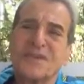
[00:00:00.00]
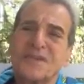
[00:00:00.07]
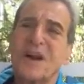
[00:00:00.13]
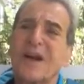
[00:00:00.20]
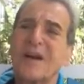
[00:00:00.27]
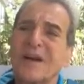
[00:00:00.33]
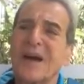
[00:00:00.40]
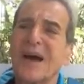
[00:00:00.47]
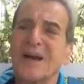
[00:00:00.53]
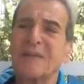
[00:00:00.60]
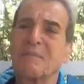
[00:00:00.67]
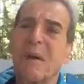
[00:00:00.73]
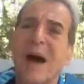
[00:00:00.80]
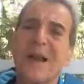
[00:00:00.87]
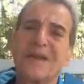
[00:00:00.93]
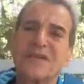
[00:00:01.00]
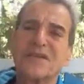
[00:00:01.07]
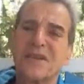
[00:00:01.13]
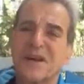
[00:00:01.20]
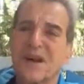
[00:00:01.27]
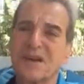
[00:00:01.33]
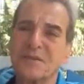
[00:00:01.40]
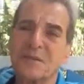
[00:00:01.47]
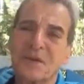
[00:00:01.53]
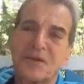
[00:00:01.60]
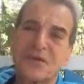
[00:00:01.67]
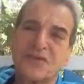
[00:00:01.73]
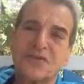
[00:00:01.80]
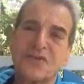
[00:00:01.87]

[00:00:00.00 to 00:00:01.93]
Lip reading: started out modestly as Miss